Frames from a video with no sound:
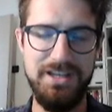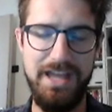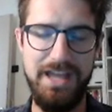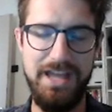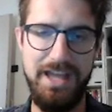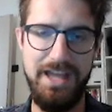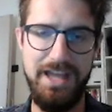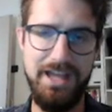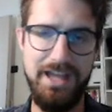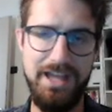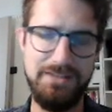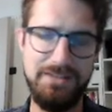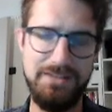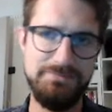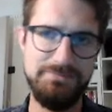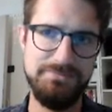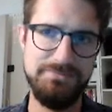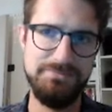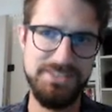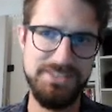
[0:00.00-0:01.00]
and
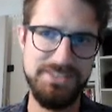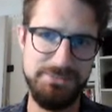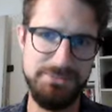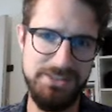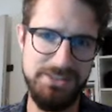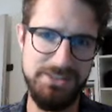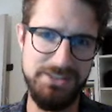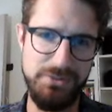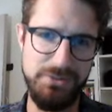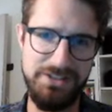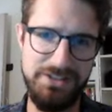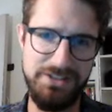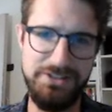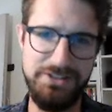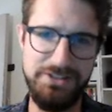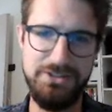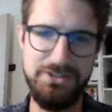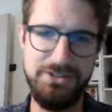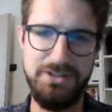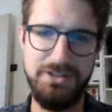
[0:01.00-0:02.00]

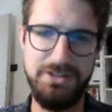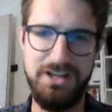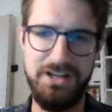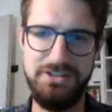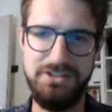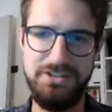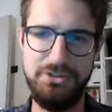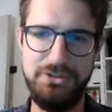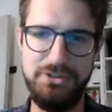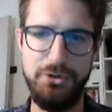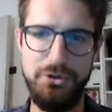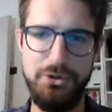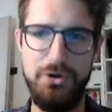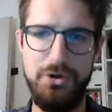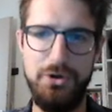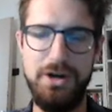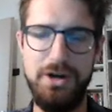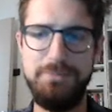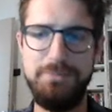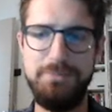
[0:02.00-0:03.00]
subsequently
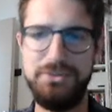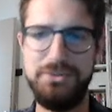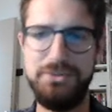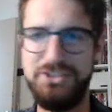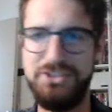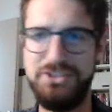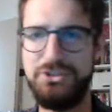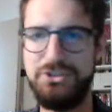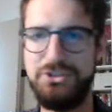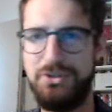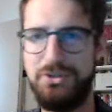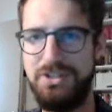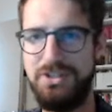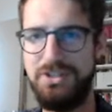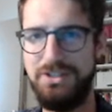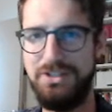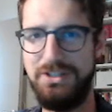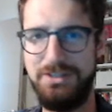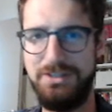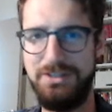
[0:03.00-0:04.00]
your position
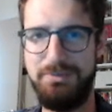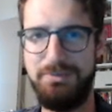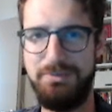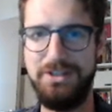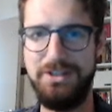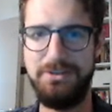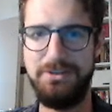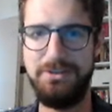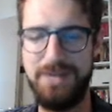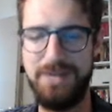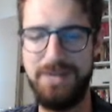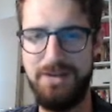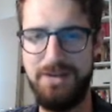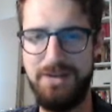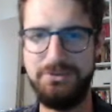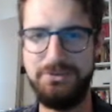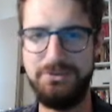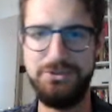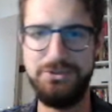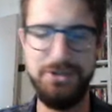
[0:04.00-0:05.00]
in the player
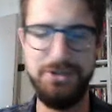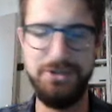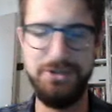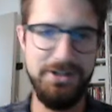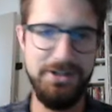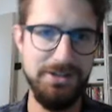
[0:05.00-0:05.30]
round turn,